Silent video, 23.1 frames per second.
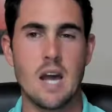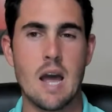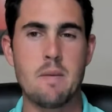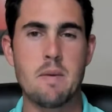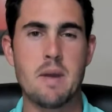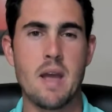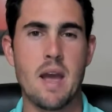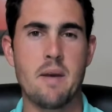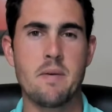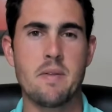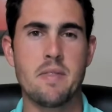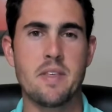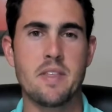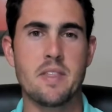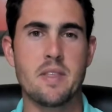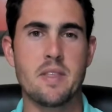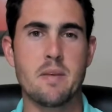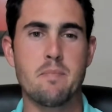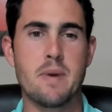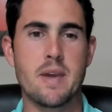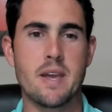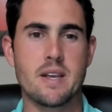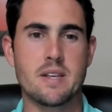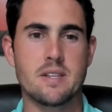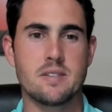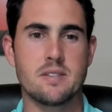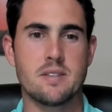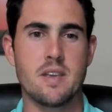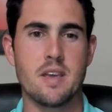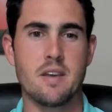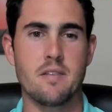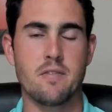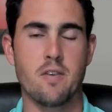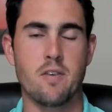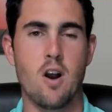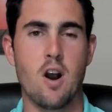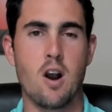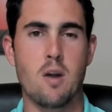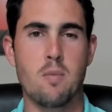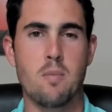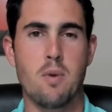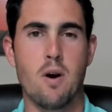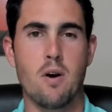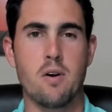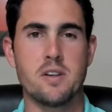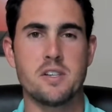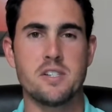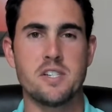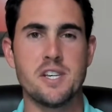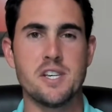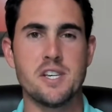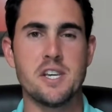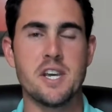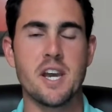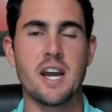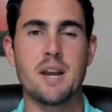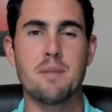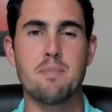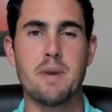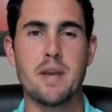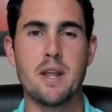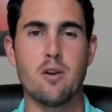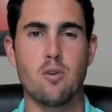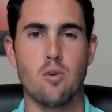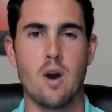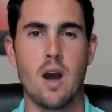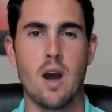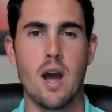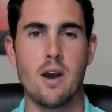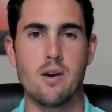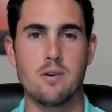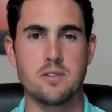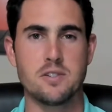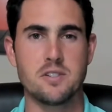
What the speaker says: I mean, I think the biggest thing for Harbaugh is you had to beat Ohio